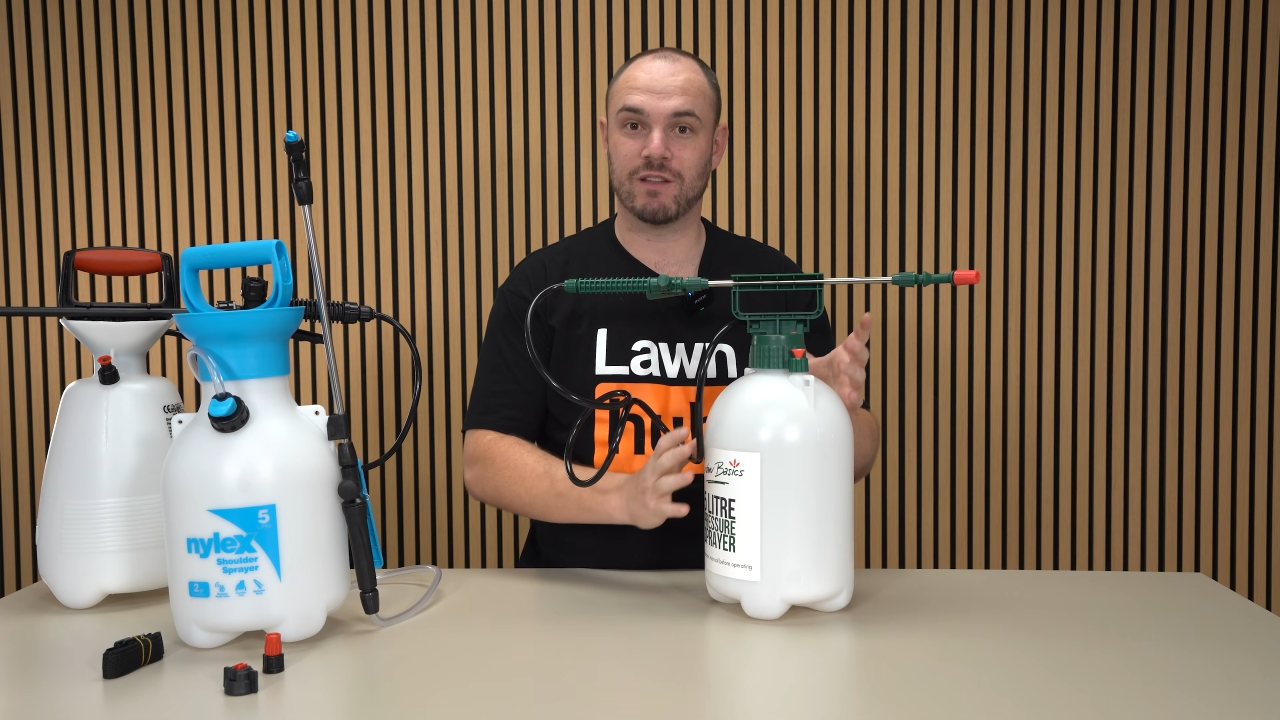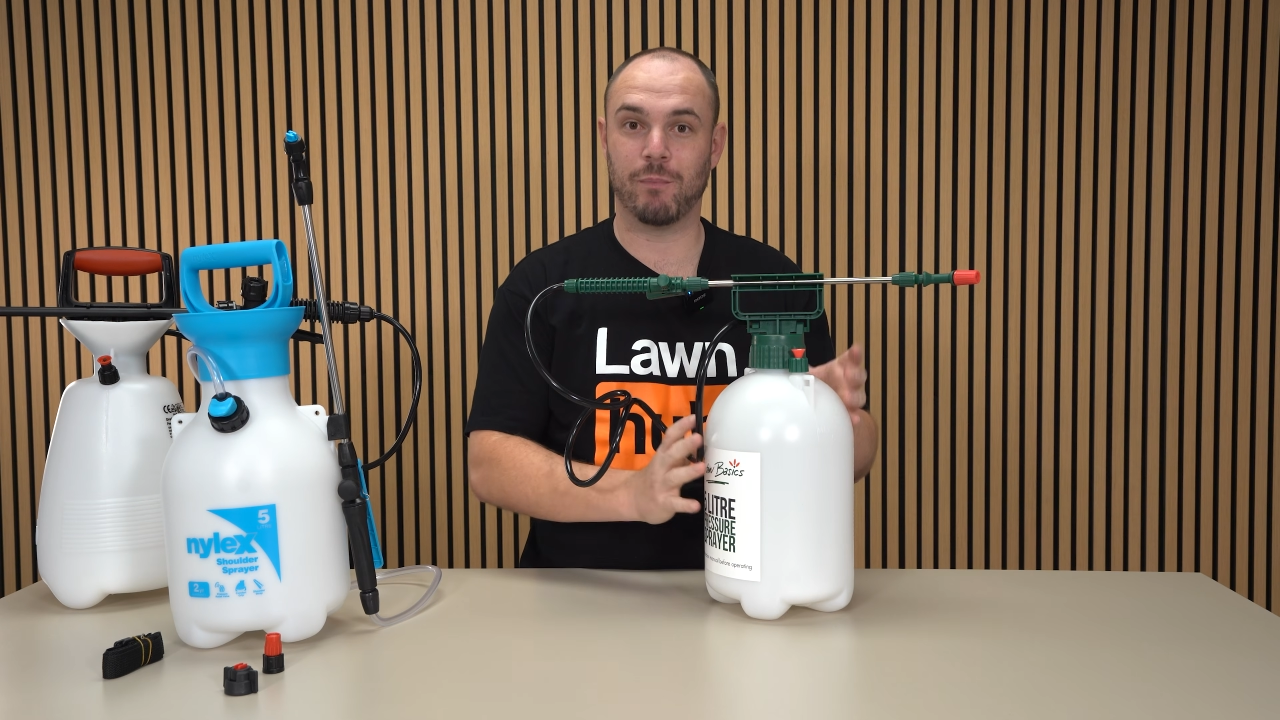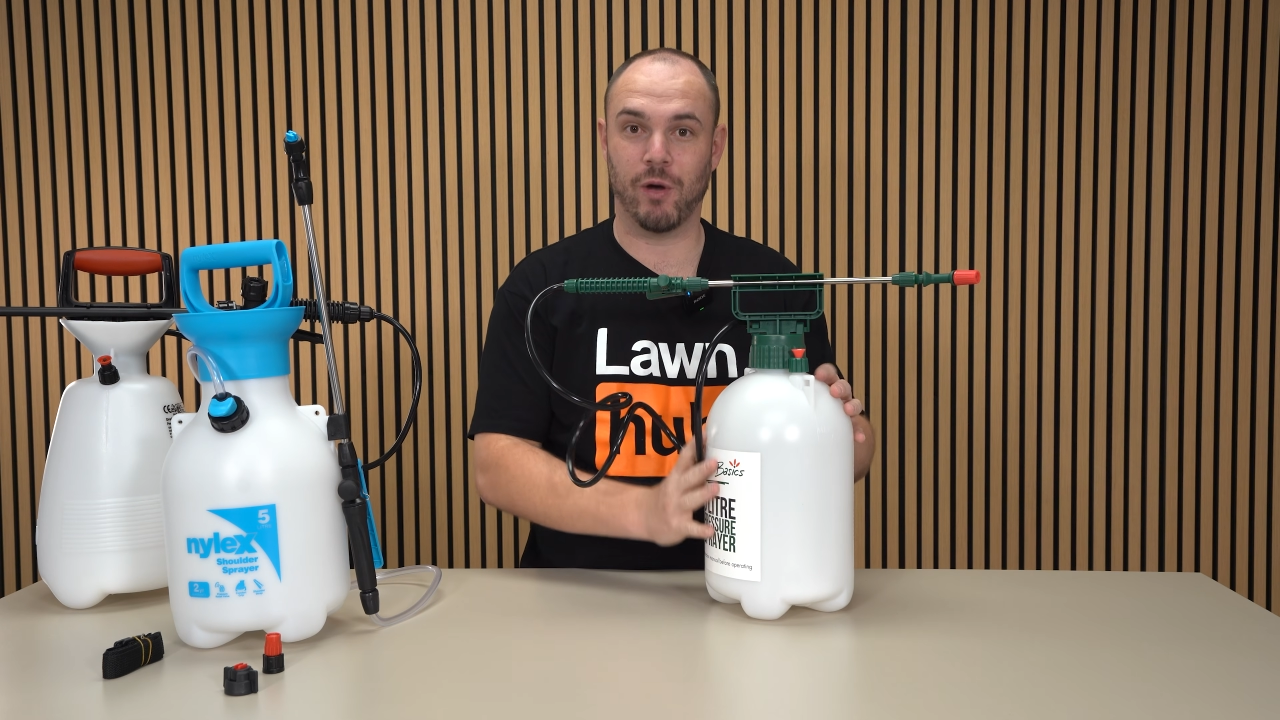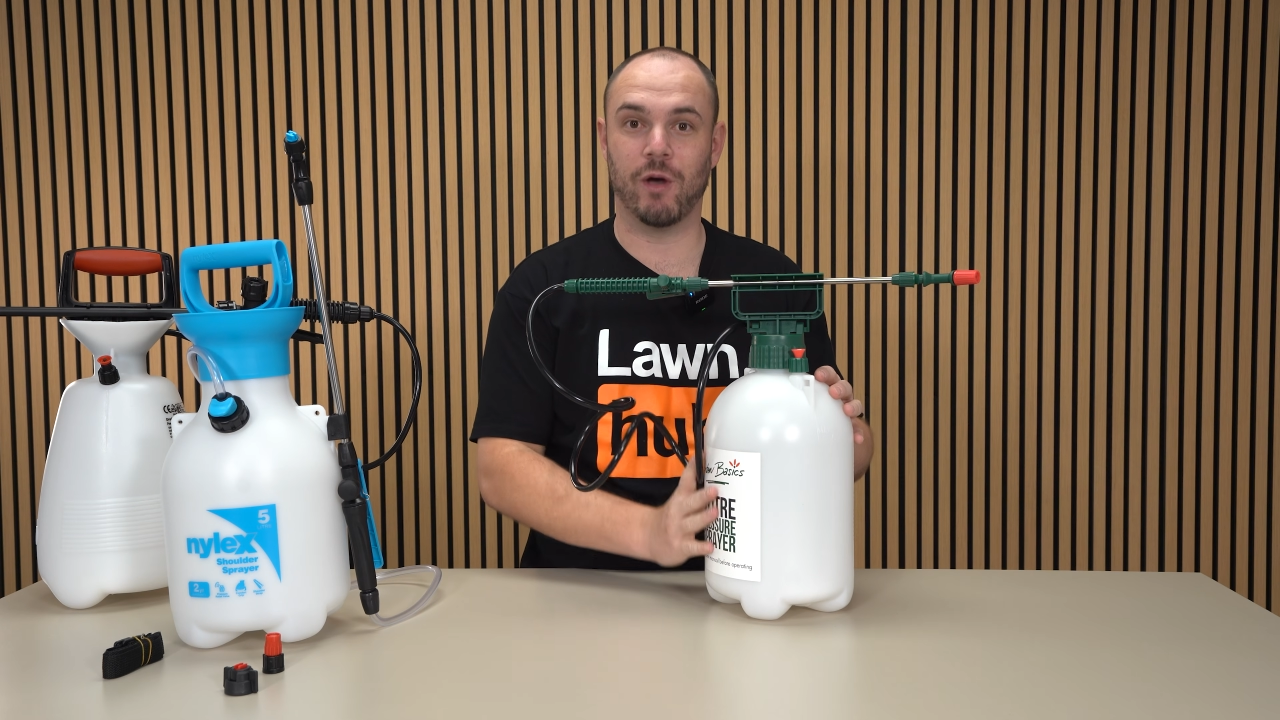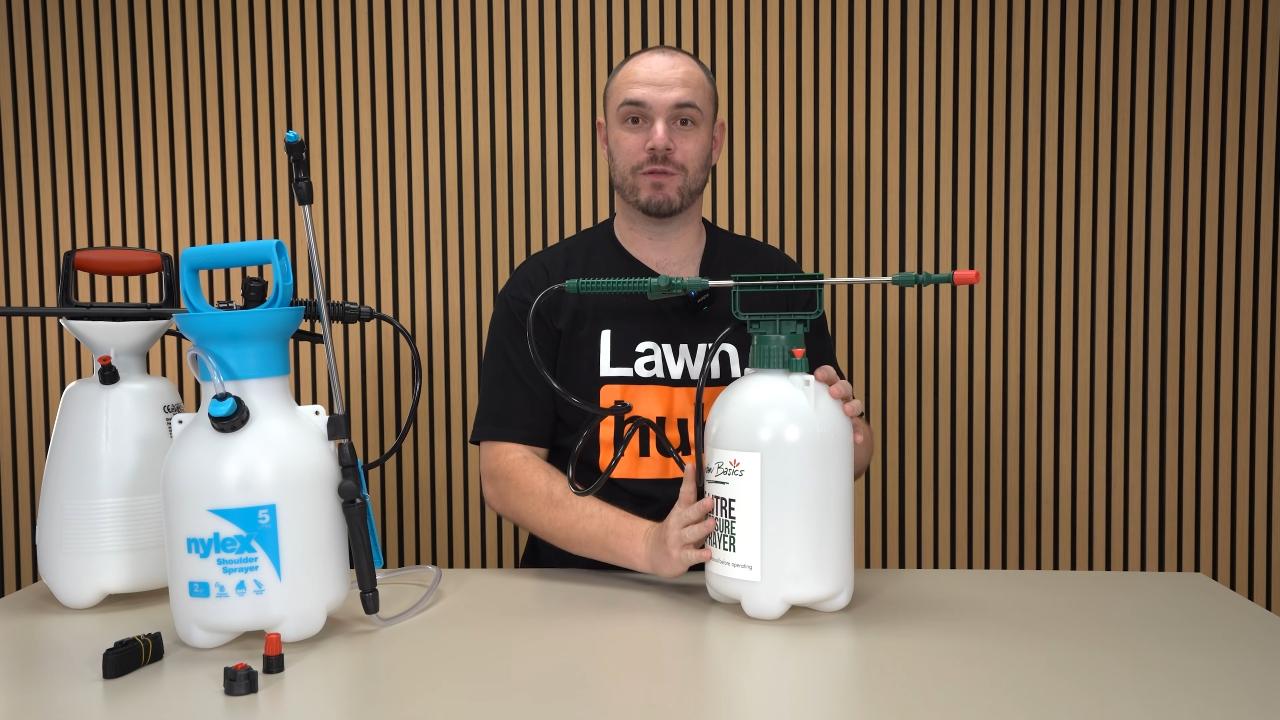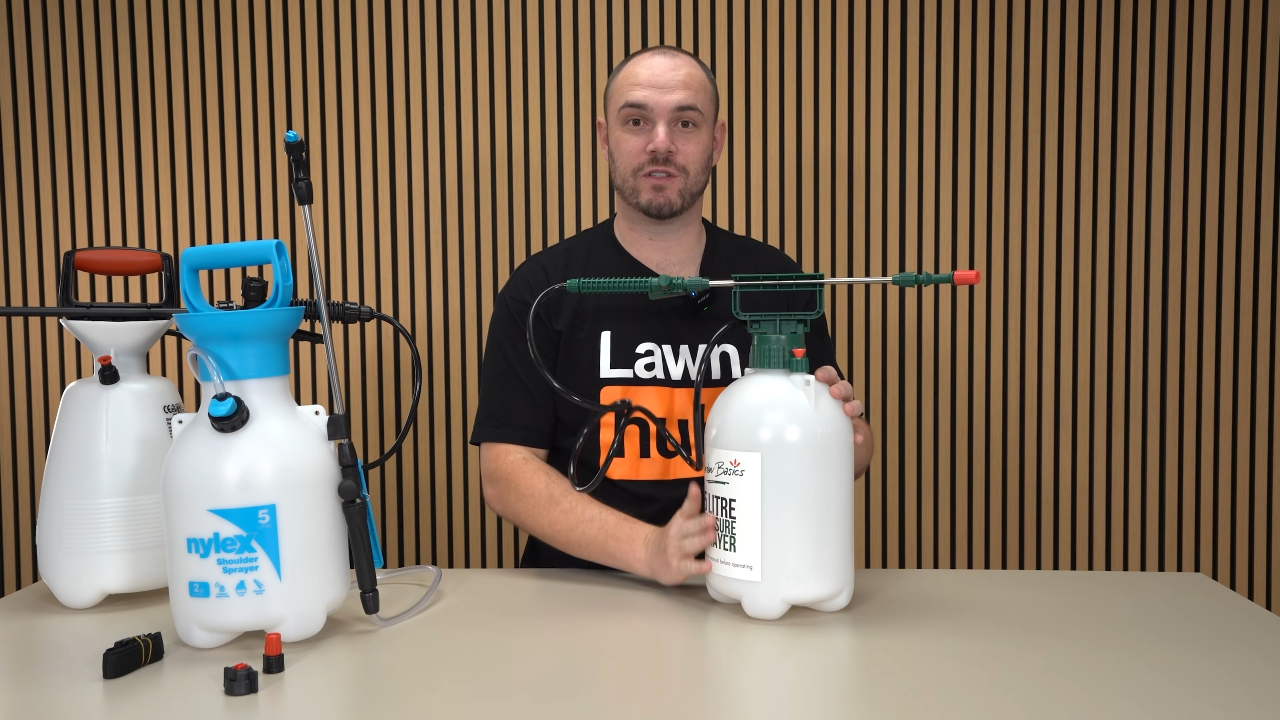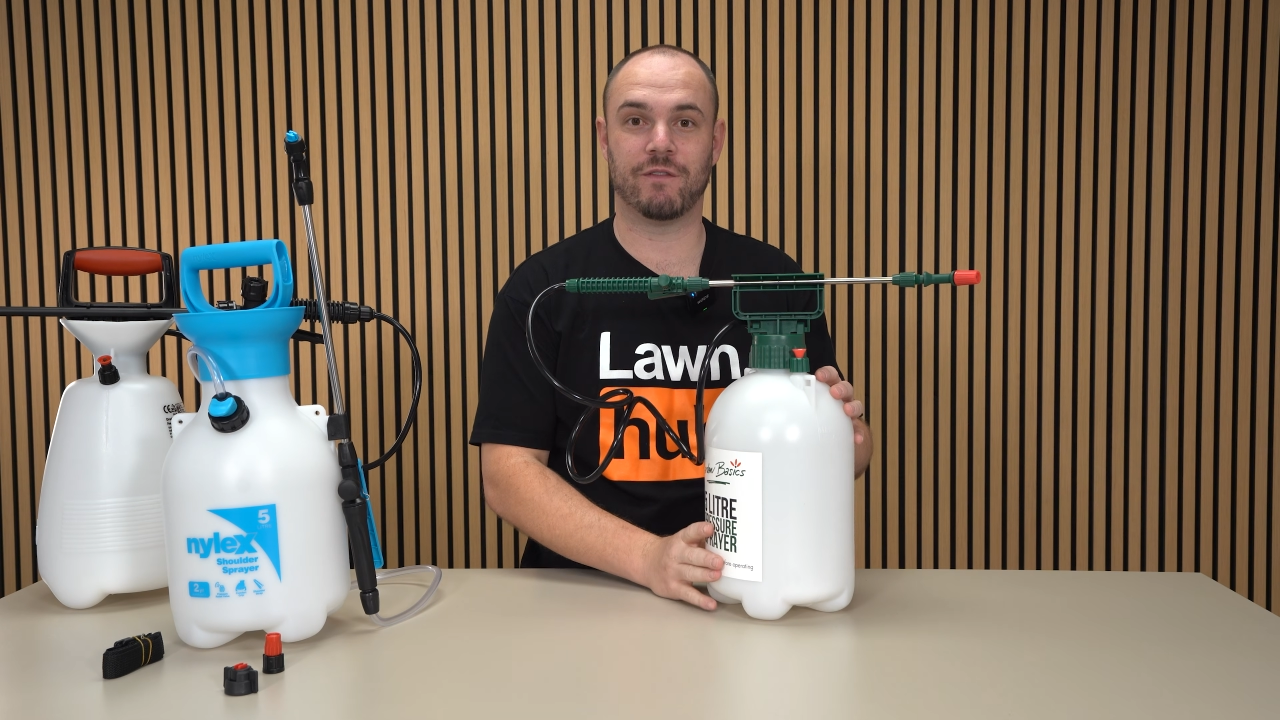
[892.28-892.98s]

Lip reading: the purpose